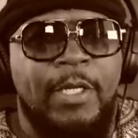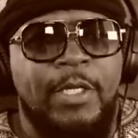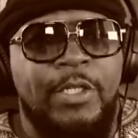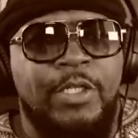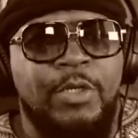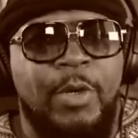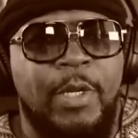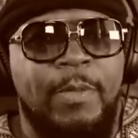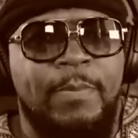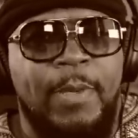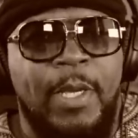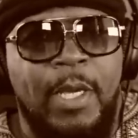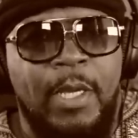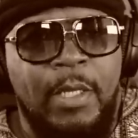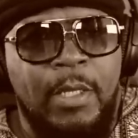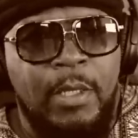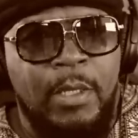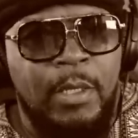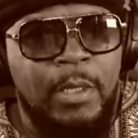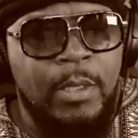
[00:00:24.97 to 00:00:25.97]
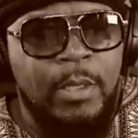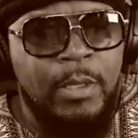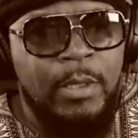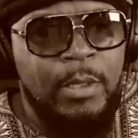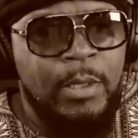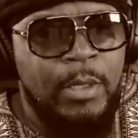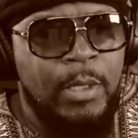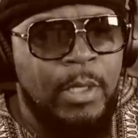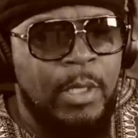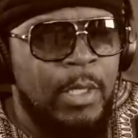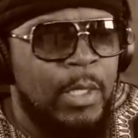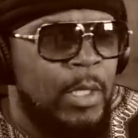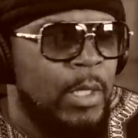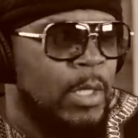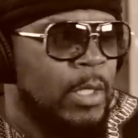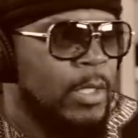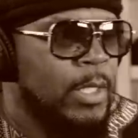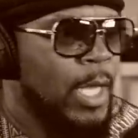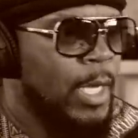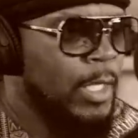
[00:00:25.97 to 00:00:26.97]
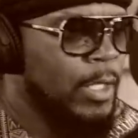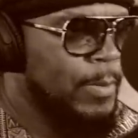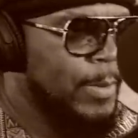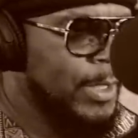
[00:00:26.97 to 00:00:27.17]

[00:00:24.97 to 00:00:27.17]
joint, man. Y'all give me a